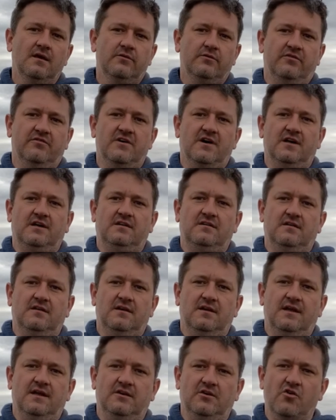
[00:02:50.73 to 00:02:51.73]
We've got
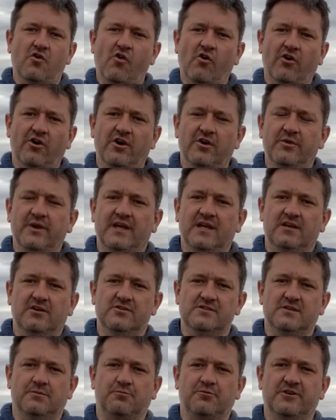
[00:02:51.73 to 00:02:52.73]
in corn, we can
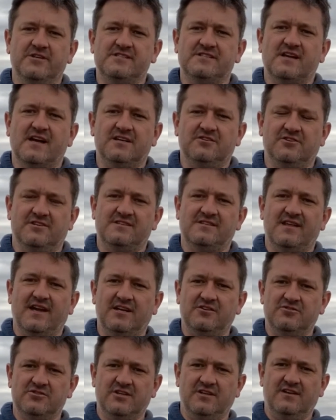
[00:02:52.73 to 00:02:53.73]
use a pre-side dress
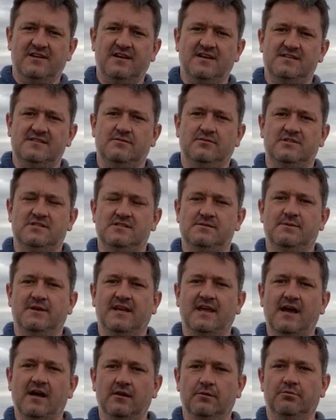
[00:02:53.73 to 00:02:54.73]
nitrogen test, which has
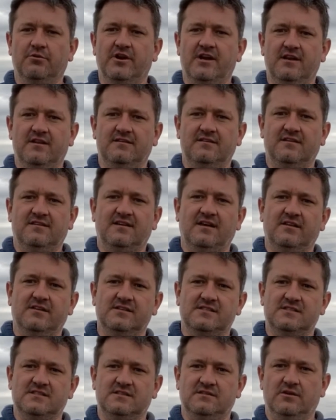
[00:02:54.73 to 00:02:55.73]
been calibrated to tell
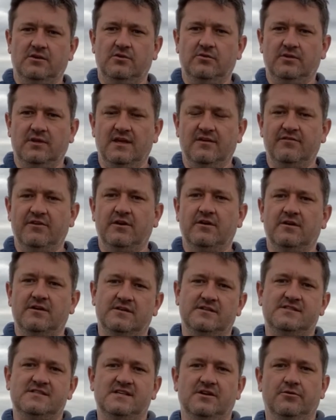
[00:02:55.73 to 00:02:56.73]
us, given
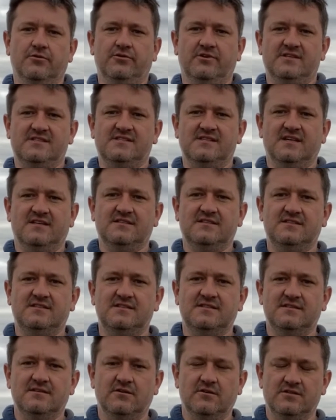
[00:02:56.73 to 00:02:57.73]
our 0
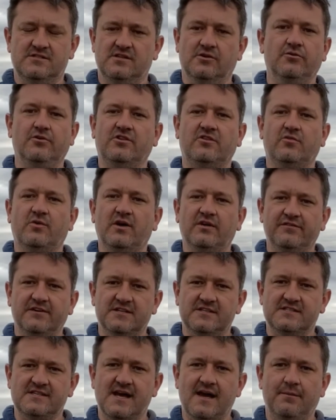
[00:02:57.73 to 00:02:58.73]
to 12
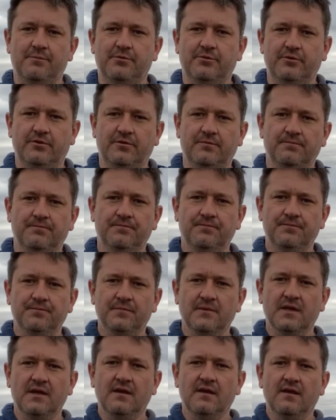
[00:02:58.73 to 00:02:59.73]
inch sample,
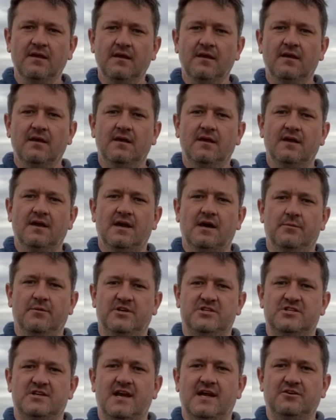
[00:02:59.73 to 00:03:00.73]
how
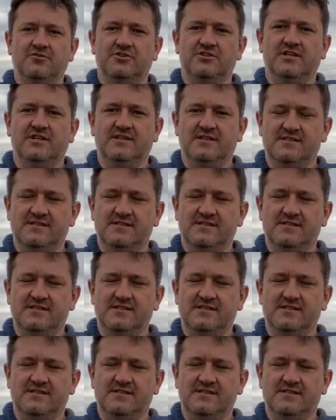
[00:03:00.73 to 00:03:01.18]
much nitrogen